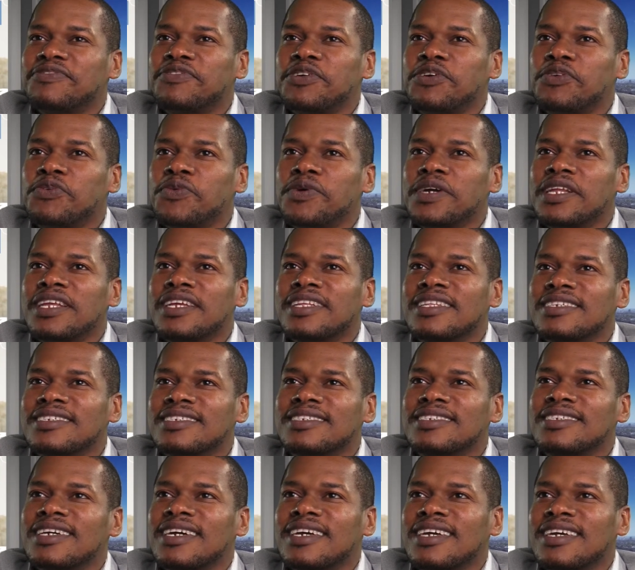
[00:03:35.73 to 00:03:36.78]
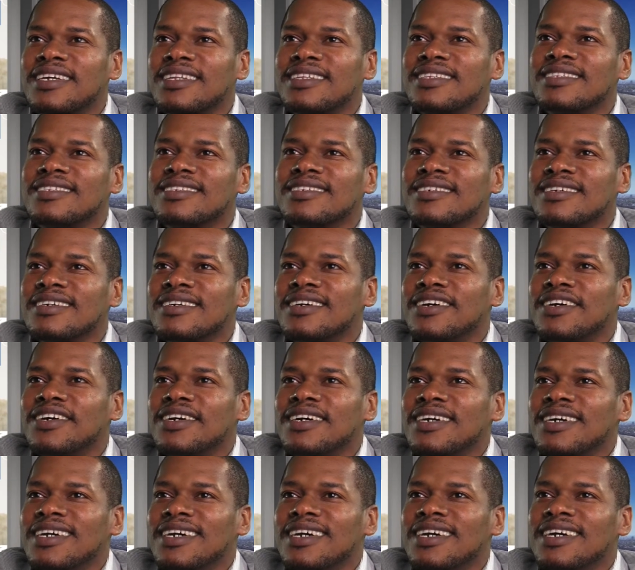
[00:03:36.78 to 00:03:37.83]
for winning the second
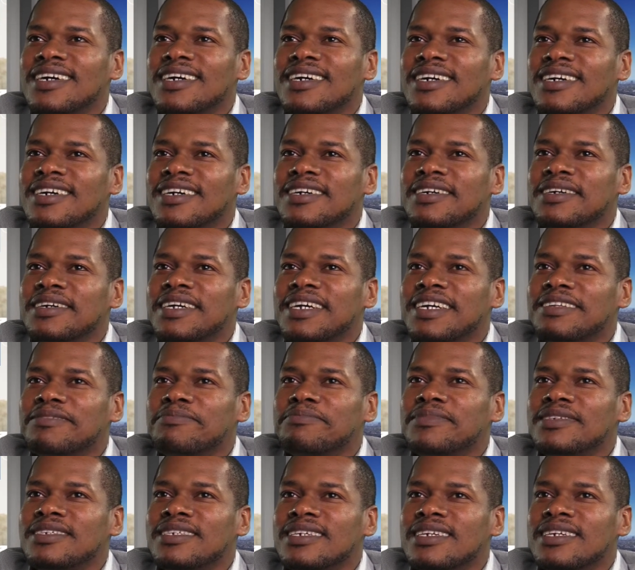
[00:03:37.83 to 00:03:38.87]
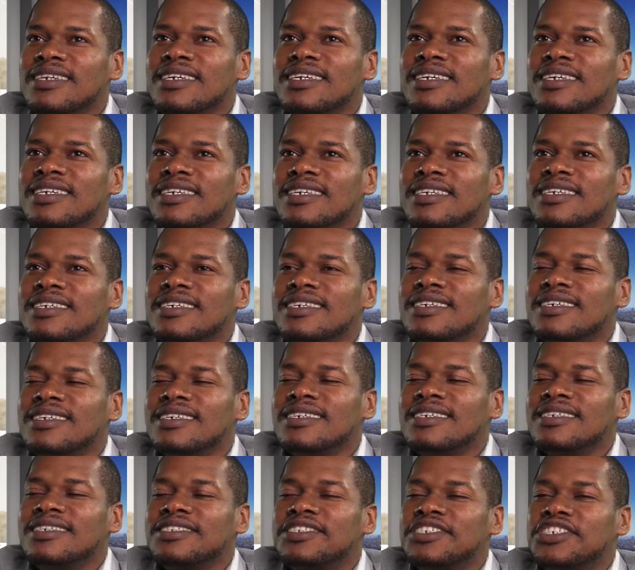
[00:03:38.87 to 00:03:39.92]

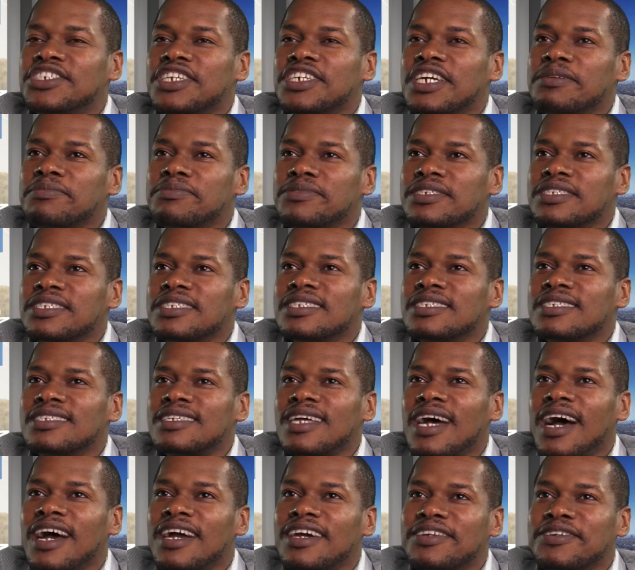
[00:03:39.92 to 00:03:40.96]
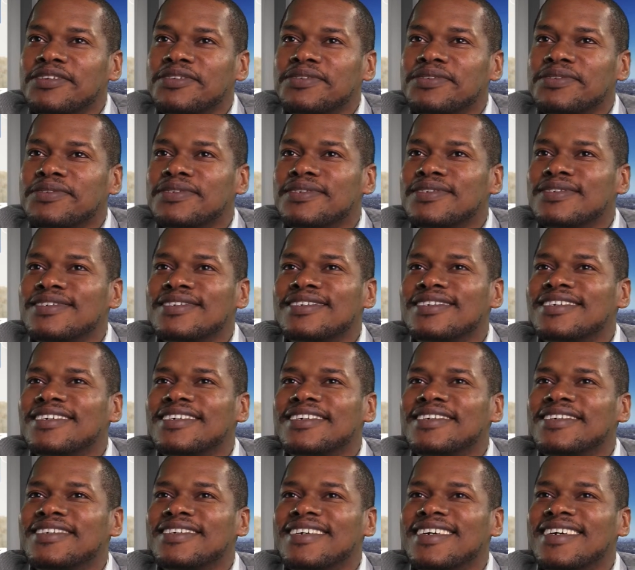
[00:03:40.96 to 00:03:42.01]
NBA champion title,
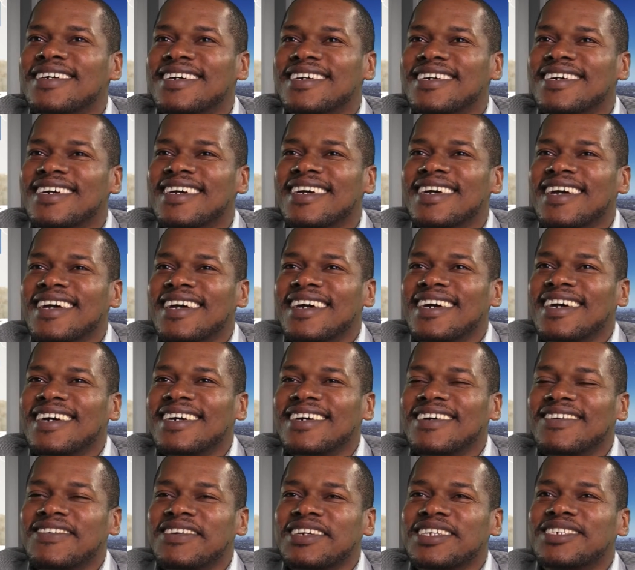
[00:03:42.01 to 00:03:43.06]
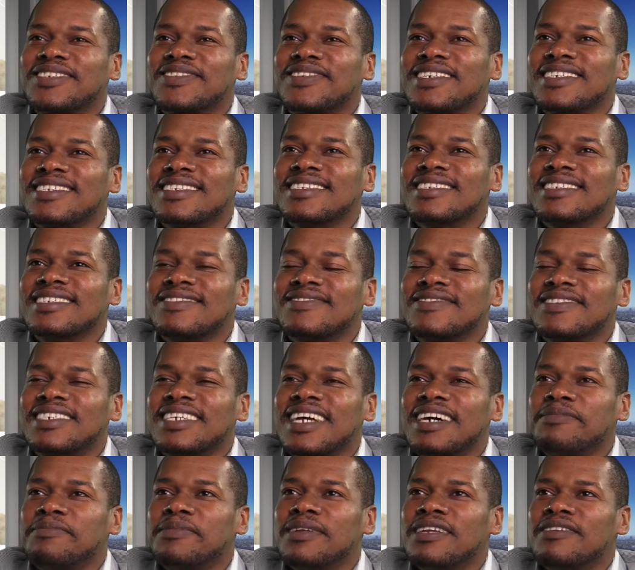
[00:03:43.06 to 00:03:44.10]
which
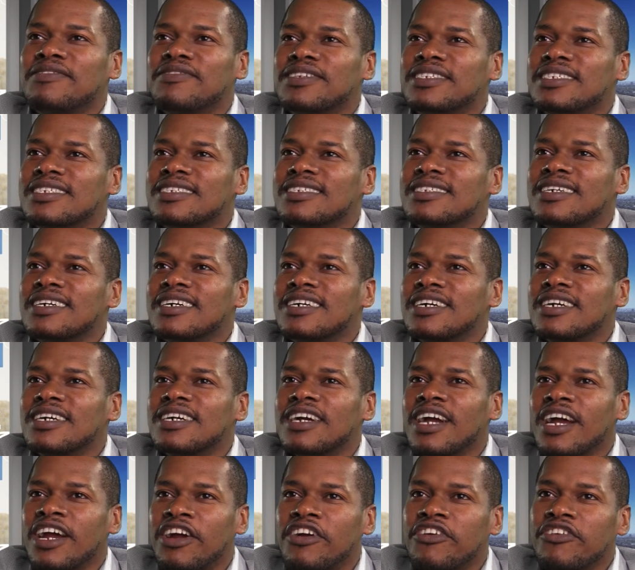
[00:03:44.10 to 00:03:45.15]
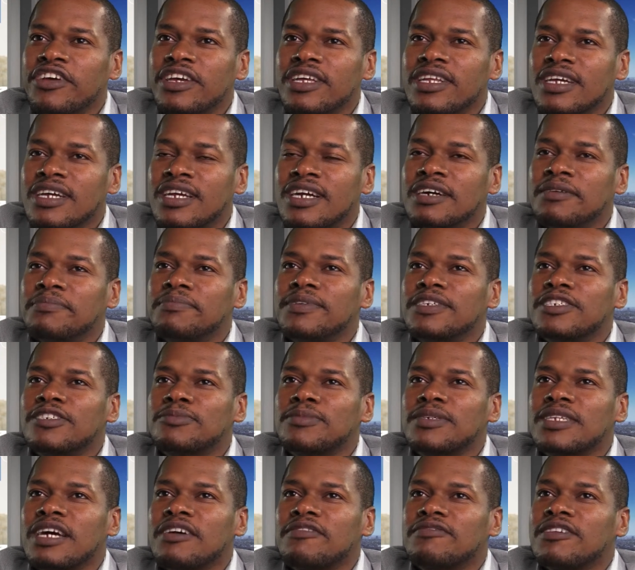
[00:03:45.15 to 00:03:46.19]
I believe is a great
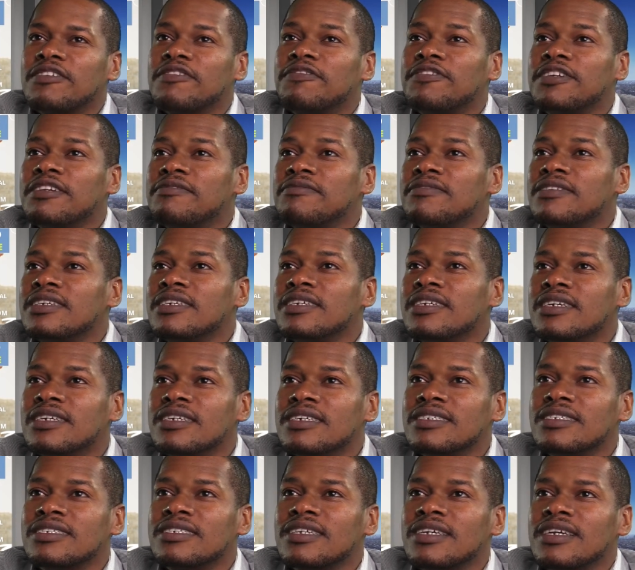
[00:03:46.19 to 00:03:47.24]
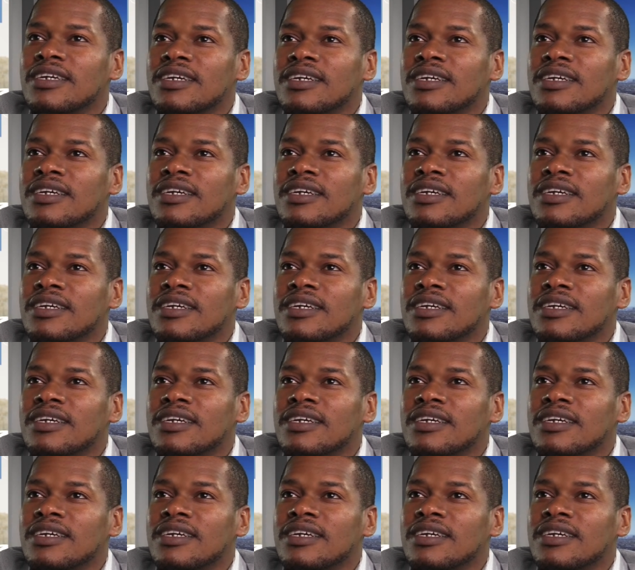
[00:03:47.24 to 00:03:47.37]
accomplishment after 50 years.